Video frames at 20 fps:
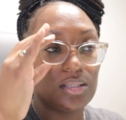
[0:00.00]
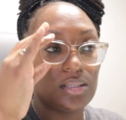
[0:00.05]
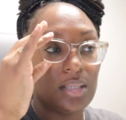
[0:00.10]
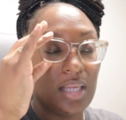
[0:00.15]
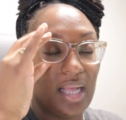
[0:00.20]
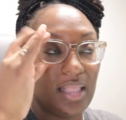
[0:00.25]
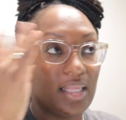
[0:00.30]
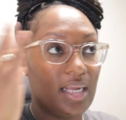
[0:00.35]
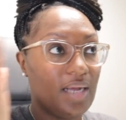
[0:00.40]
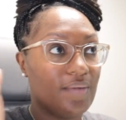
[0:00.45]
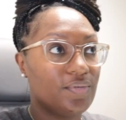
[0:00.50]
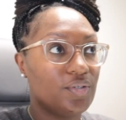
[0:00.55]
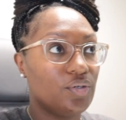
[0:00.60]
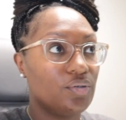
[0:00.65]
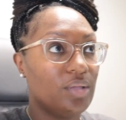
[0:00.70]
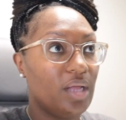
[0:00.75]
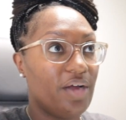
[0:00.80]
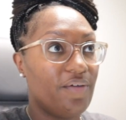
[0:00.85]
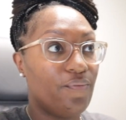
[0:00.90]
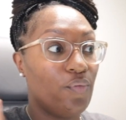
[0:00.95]
I think I've
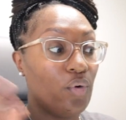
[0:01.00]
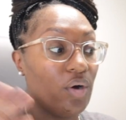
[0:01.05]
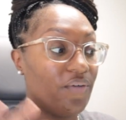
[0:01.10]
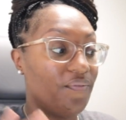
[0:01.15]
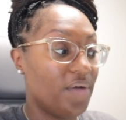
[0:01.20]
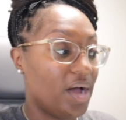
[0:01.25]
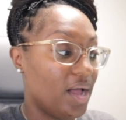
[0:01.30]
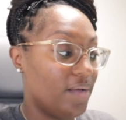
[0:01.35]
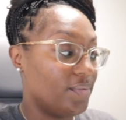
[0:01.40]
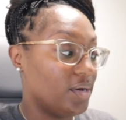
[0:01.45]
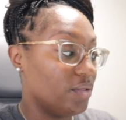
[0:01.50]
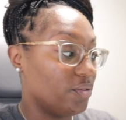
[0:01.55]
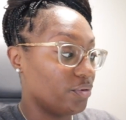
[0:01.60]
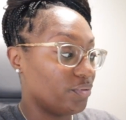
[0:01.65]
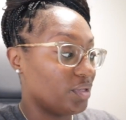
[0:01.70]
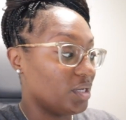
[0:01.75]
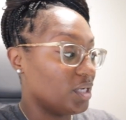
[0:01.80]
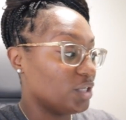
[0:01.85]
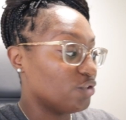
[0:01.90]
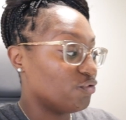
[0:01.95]
sold like 4 or 5 other
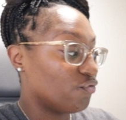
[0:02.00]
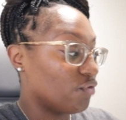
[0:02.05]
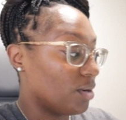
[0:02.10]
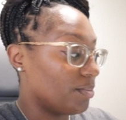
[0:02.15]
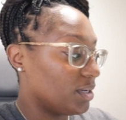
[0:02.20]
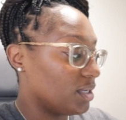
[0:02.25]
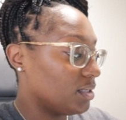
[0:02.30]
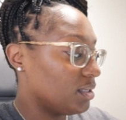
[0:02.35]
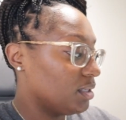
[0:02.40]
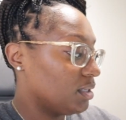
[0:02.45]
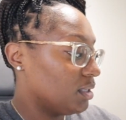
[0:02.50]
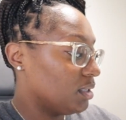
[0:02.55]
things from it.